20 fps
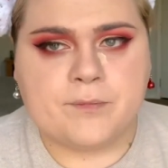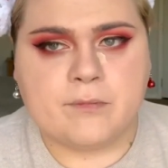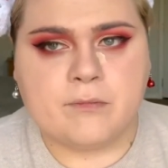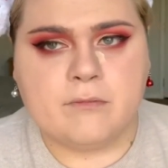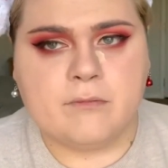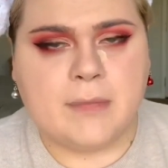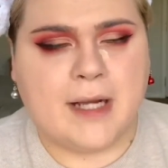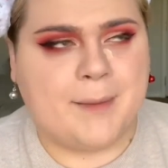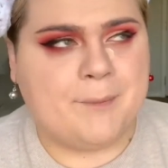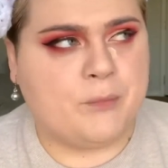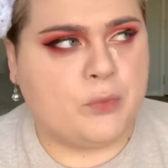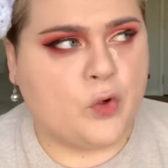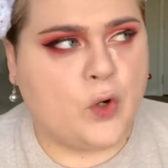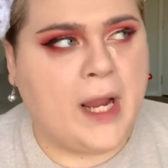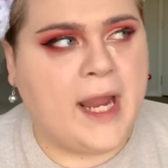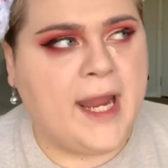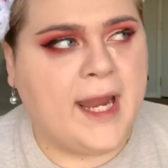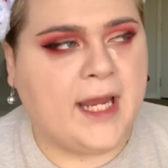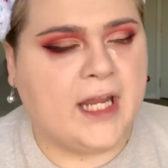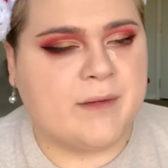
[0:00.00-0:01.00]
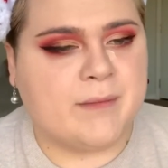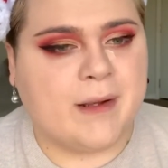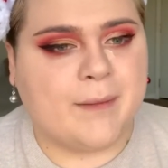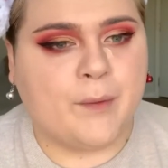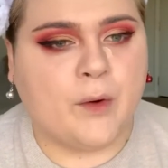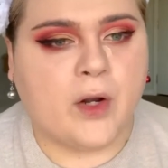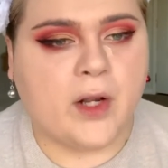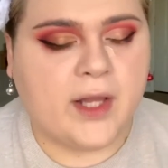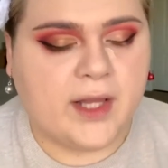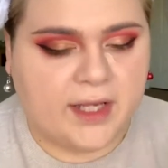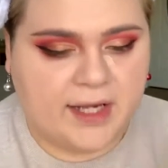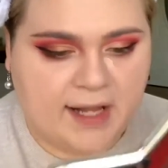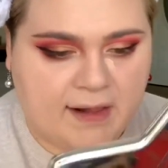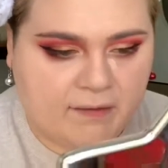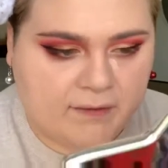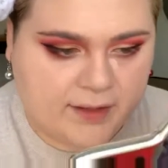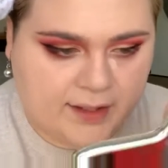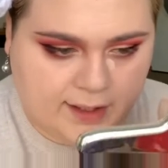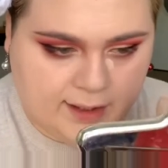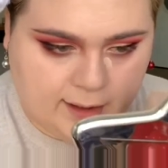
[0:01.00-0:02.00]
my brain and my
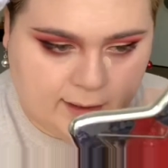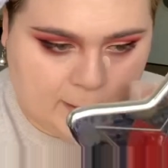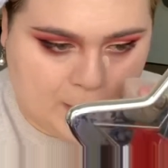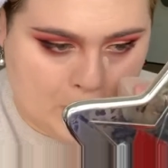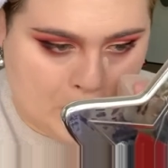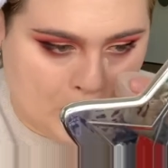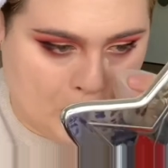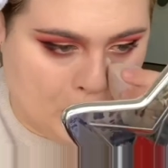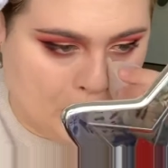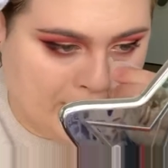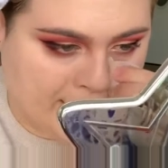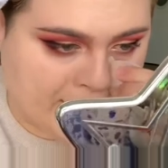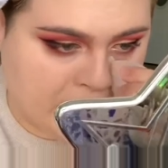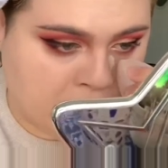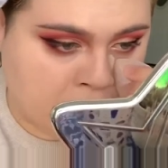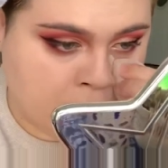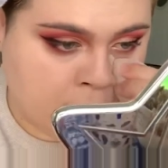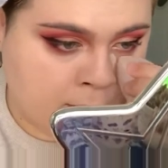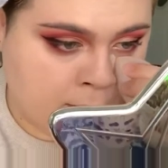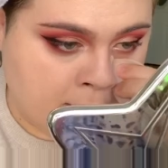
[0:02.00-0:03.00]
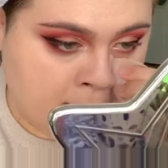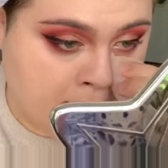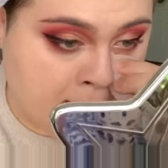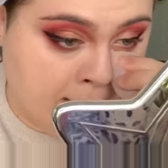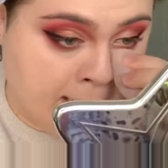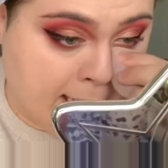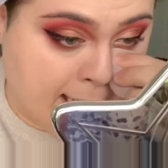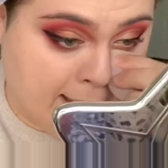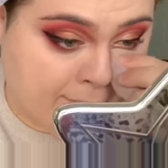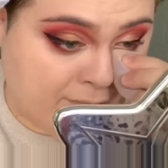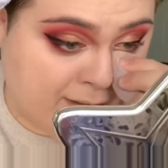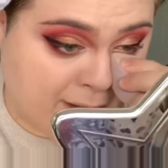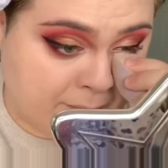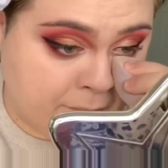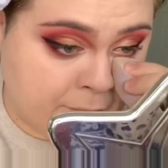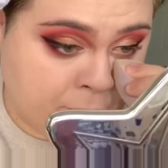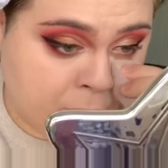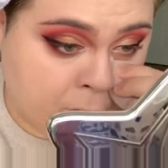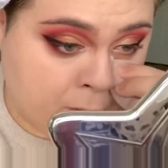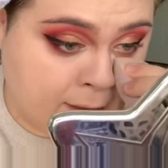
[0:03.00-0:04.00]
personality, which I've said
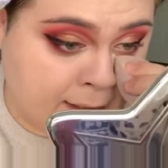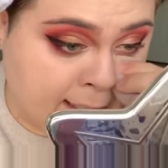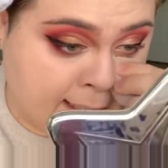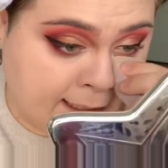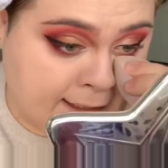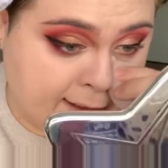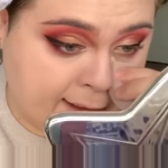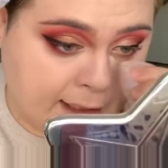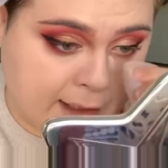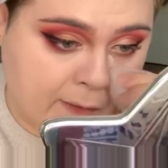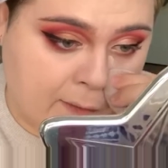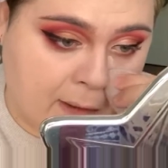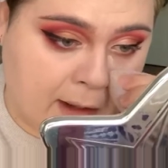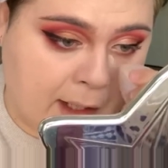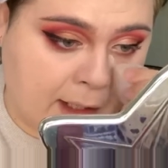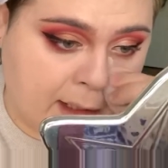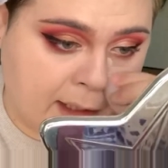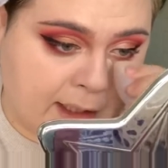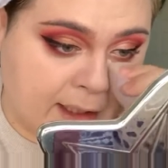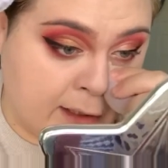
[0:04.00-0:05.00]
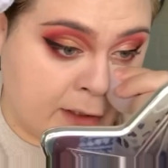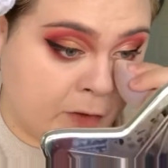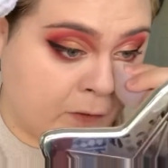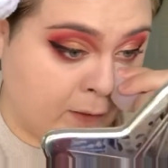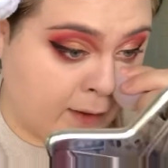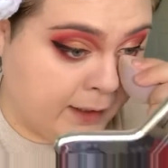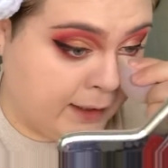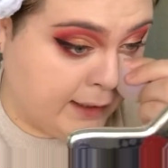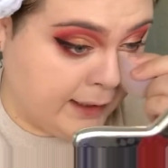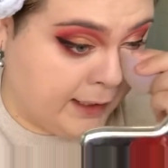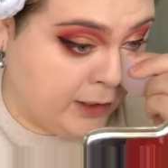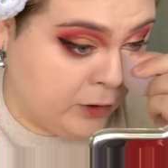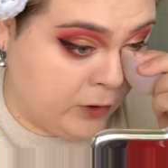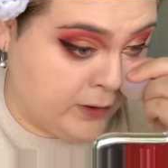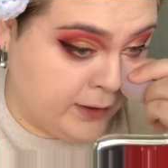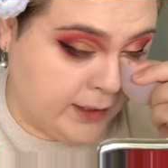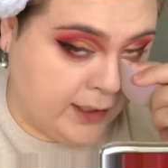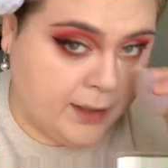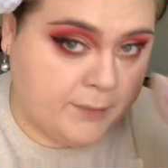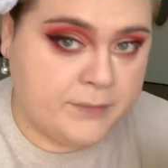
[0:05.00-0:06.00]
before kind of gets lost in
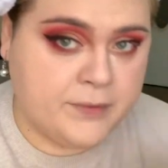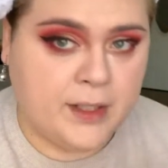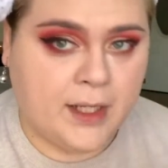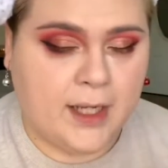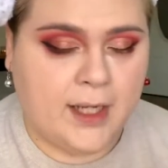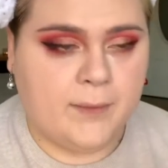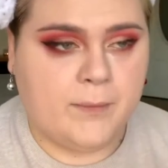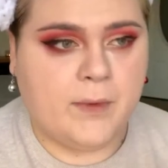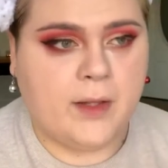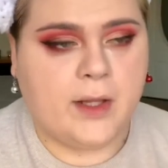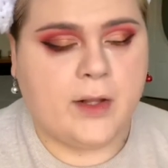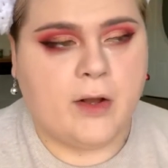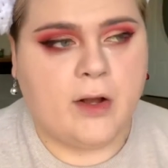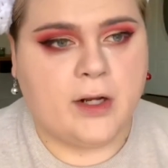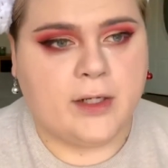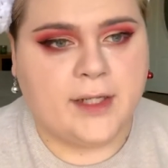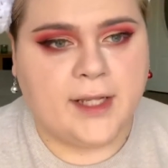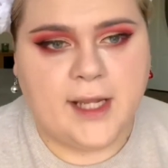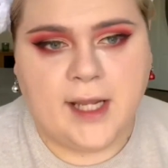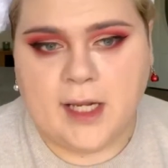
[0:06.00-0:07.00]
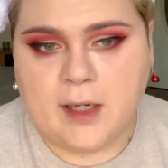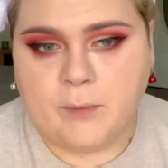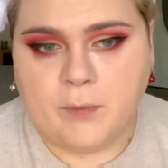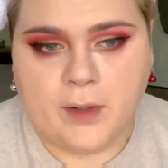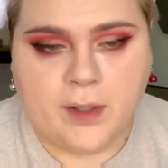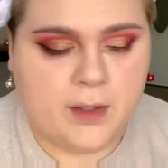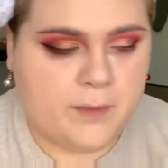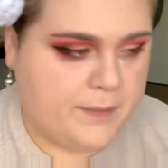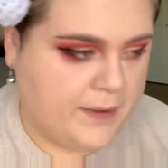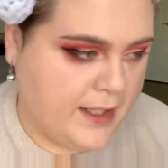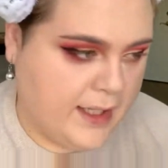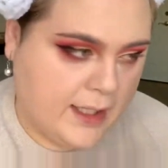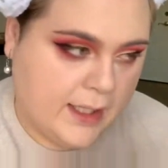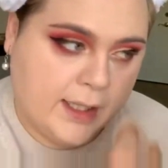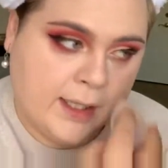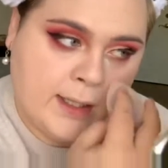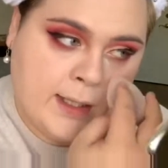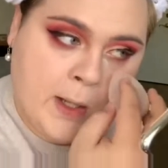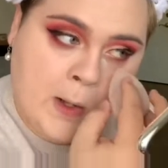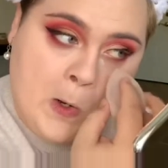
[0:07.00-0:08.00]
translation sometimes on camera,
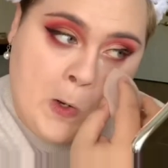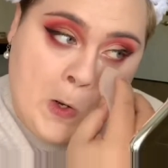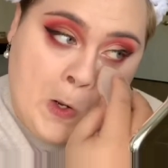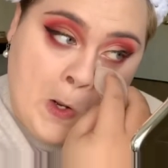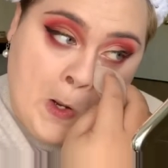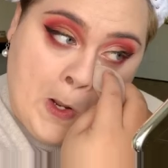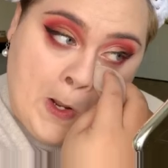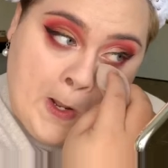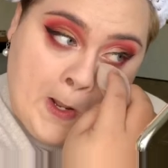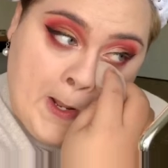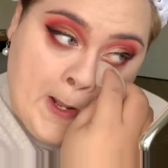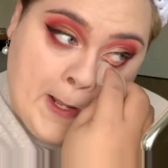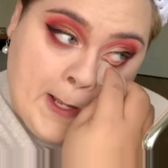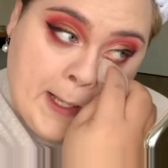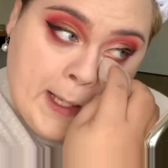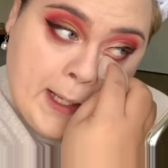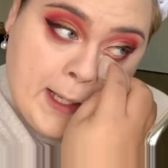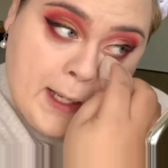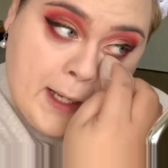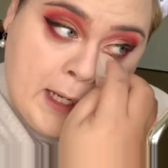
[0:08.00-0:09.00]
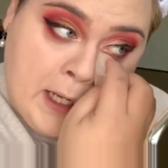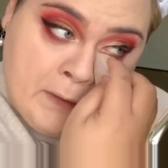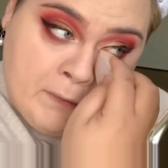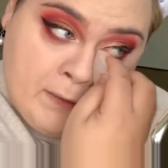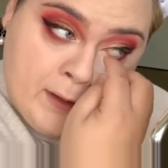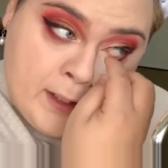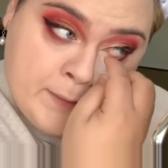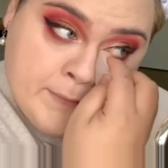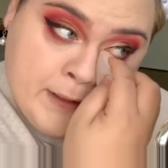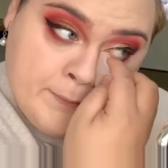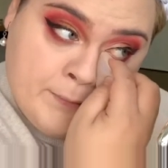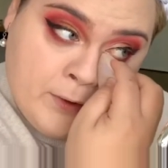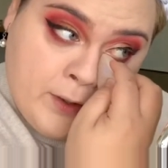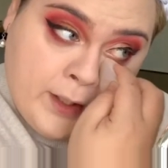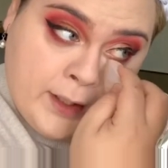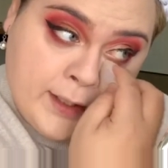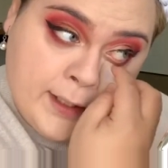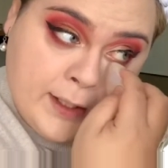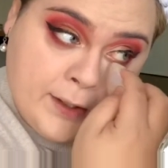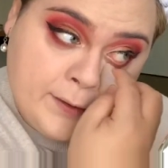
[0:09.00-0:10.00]
because a lot of my
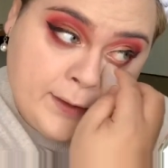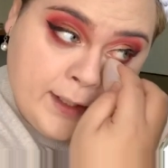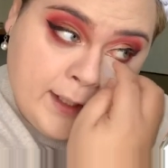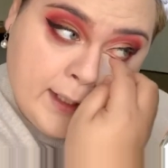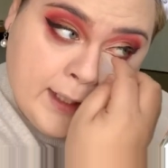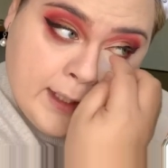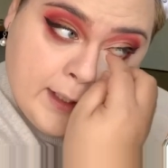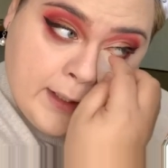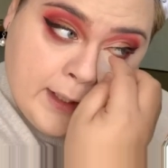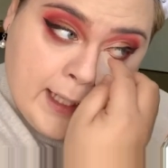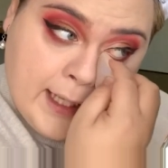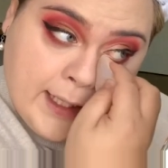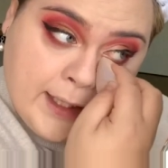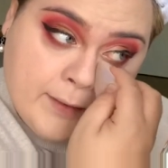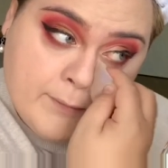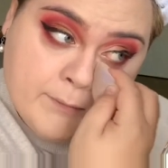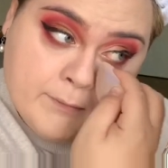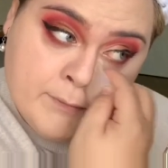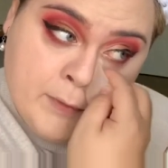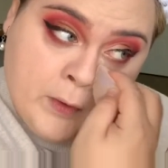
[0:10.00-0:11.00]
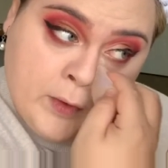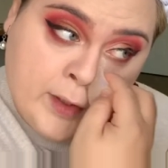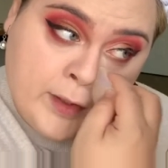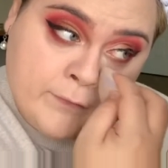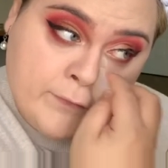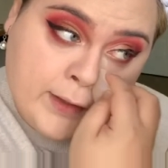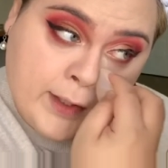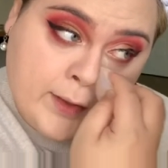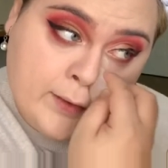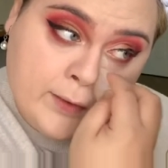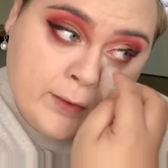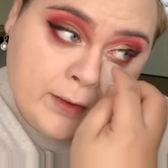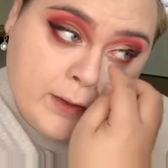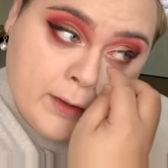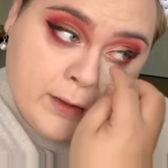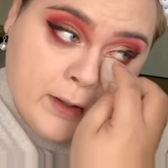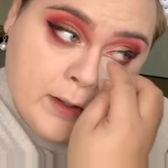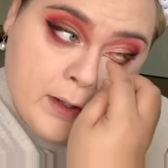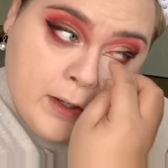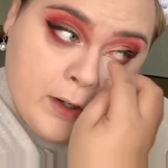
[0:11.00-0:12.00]
personality is, as most of us
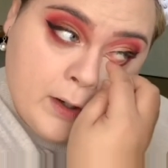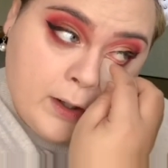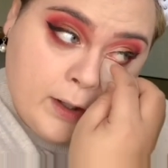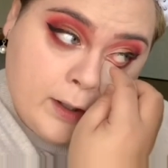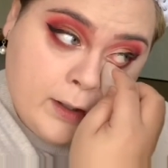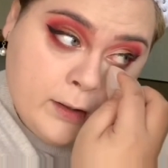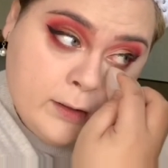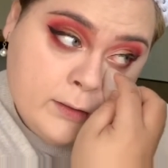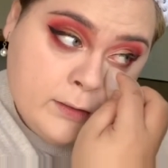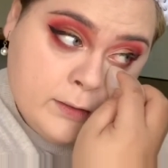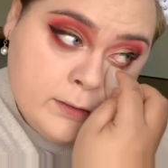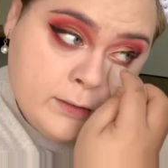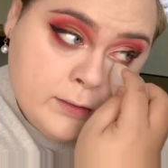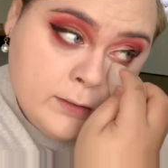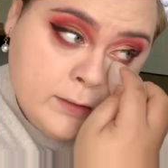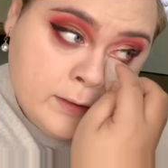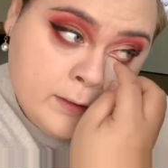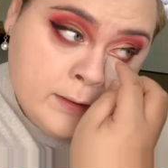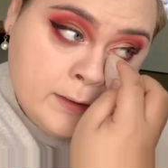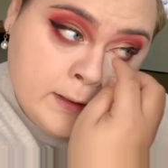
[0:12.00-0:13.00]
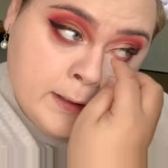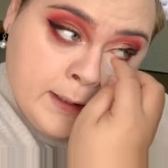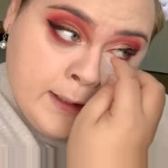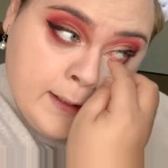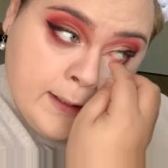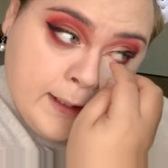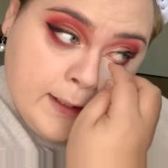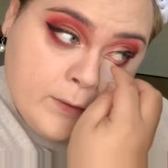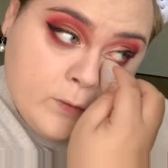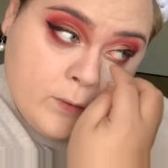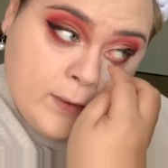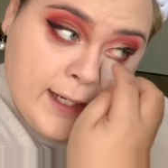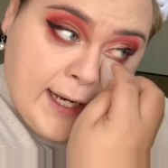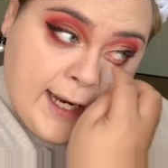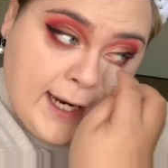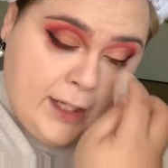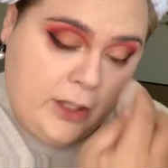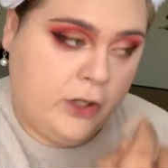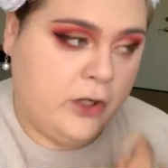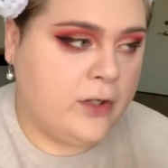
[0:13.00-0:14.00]
are,
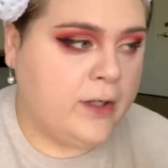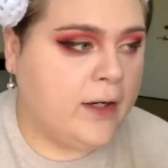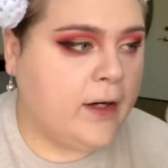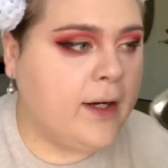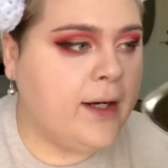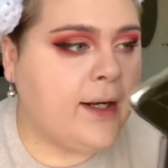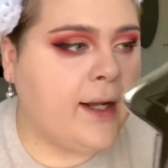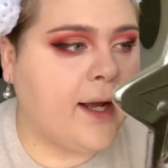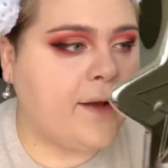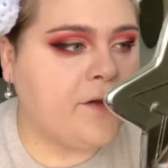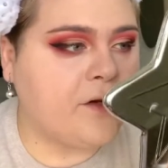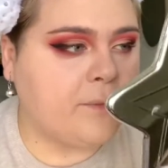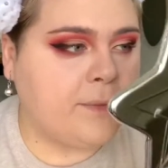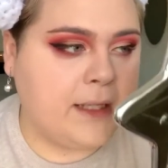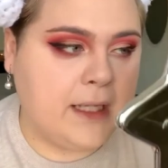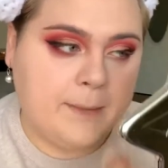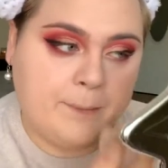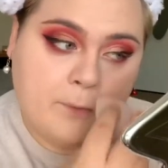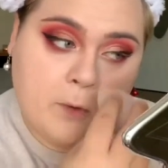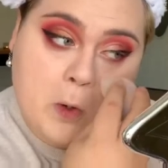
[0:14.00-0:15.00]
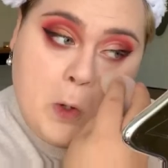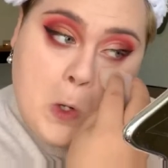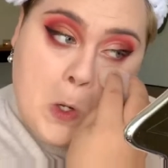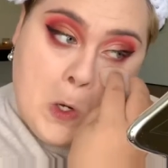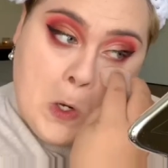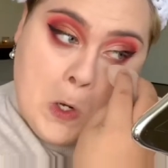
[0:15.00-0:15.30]
reactionary to other people.